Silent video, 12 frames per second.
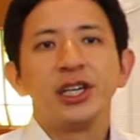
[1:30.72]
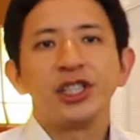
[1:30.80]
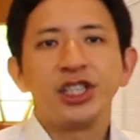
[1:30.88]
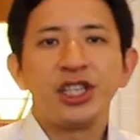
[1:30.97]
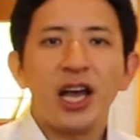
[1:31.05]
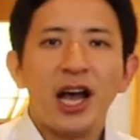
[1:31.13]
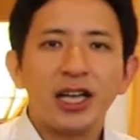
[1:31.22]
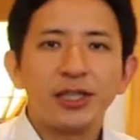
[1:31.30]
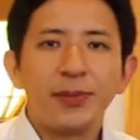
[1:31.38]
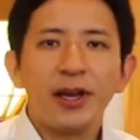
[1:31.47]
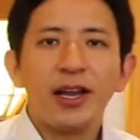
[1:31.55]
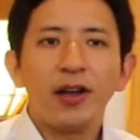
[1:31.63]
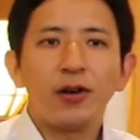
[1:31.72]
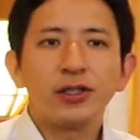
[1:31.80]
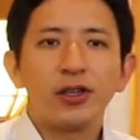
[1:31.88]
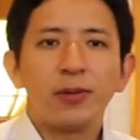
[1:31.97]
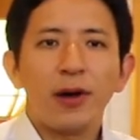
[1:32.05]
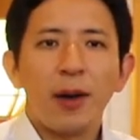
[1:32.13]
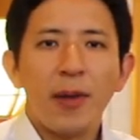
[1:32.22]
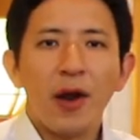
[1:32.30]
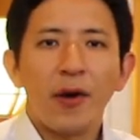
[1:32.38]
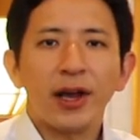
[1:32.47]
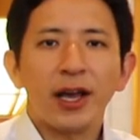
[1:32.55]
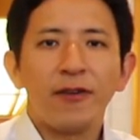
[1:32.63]
She has millions of
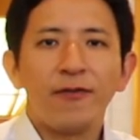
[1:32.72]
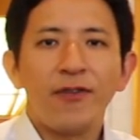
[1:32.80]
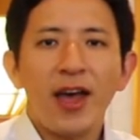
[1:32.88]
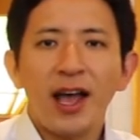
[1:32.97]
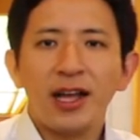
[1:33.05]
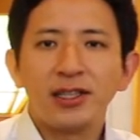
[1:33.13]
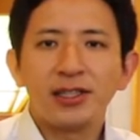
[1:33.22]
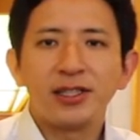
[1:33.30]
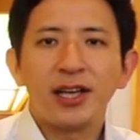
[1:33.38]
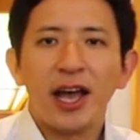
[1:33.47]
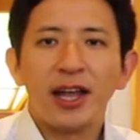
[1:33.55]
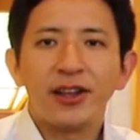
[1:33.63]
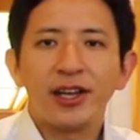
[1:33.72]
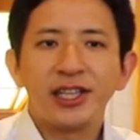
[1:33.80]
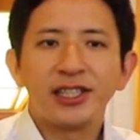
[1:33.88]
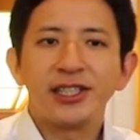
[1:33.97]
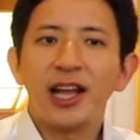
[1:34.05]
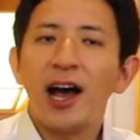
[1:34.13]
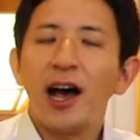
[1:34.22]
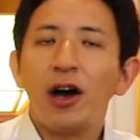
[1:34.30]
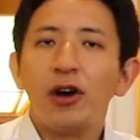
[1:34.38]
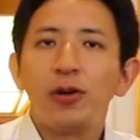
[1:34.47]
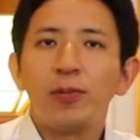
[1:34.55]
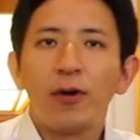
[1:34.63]
American fans and is
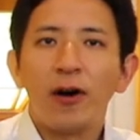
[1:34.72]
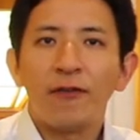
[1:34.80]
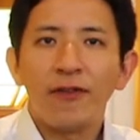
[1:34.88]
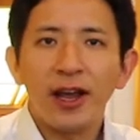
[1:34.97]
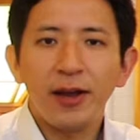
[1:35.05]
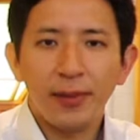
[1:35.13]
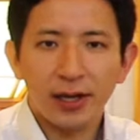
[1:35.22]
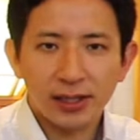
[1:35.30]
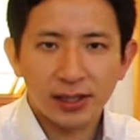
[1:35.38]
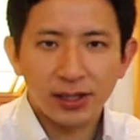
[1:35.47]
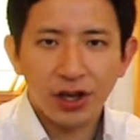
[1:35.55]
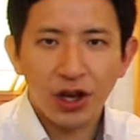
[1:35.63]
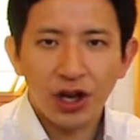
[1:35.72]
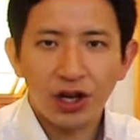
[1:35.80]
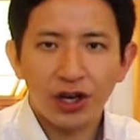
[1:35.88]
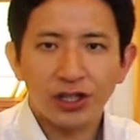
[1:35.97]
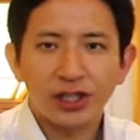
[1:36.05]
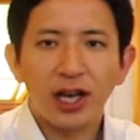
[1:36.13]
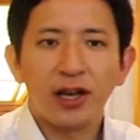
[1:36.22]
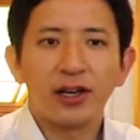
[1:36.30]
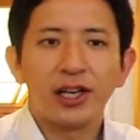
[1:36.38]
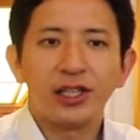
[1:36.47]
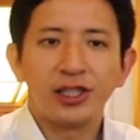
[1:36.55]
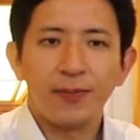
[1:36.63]
now more famous here than
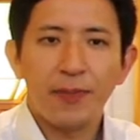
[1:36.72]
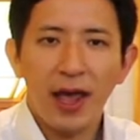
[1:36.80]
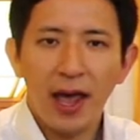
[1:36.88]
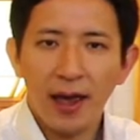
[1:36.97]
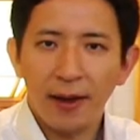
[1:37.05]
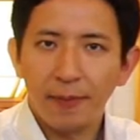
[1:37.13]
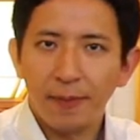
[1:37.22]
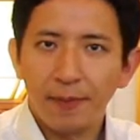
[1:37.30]
in Japan.